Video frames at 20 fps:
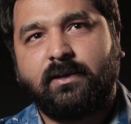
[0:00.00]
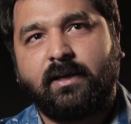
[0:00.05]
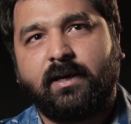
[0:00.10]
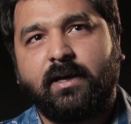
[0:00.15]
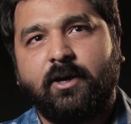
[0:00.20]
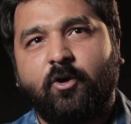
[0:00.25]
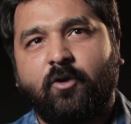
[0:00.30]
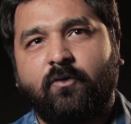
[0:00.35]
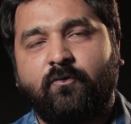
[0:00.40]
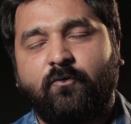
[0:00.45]

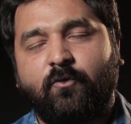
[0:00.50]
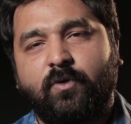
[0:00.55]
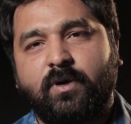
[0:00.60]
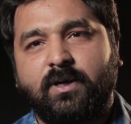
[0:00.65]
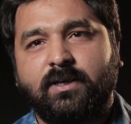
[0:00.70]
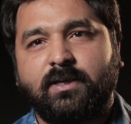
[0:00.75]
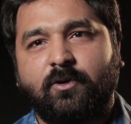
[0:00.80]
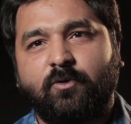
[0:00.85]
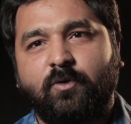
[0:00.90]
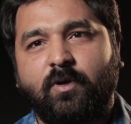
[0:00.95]
3 or 4
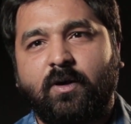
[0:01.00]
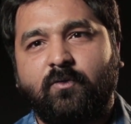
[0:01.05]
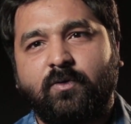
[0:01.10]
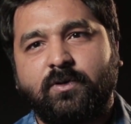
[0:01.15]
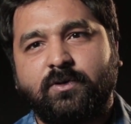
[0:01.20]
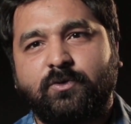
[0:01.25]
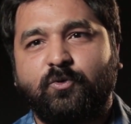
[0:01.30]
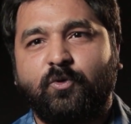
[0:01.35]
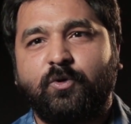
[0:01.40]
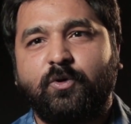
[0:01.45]
days, Anurag
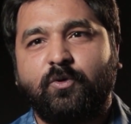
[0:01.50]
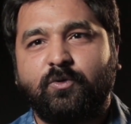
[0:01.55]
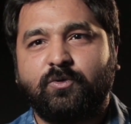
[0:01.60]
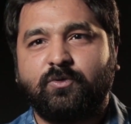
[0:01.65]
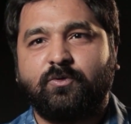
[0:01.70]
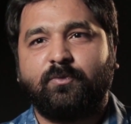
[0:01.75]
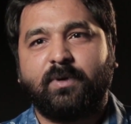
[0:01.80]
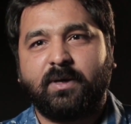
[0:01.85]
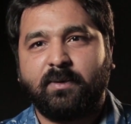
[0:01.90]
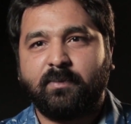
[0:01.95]
was so
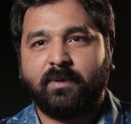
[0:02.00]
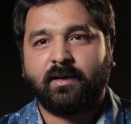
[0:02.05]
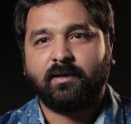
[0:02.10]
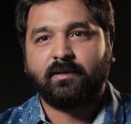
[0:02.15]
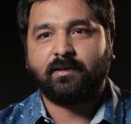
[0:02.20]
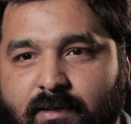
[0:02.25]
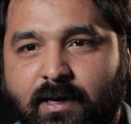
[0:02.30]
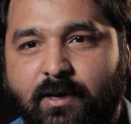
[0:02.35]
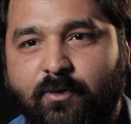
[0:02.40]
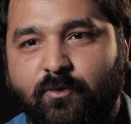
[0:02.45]
used to
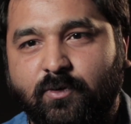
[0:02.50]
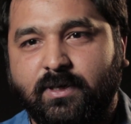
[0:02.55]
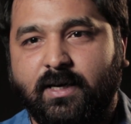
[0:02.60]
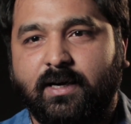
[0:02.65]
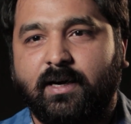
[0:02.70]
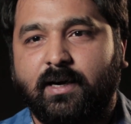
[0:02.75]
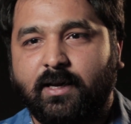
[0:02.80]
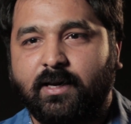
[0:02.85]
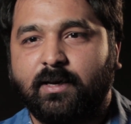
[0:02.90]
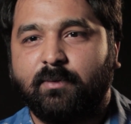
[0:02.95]
Premiere that he was
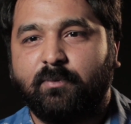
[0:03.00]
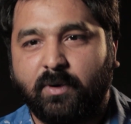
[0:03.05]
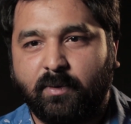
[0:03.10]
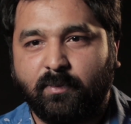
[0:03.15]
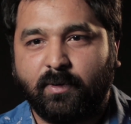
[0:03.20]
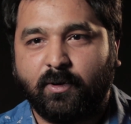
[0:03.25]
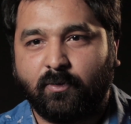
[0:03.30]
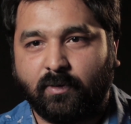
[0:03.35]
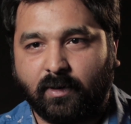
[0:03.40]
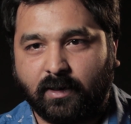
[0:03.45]
editing in
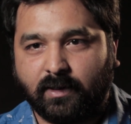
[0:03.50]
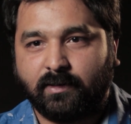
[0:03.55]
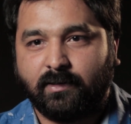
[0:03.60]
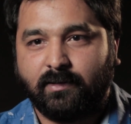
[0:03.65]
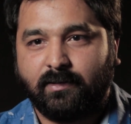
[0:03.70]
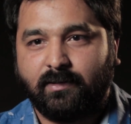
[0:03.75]
Premiere only.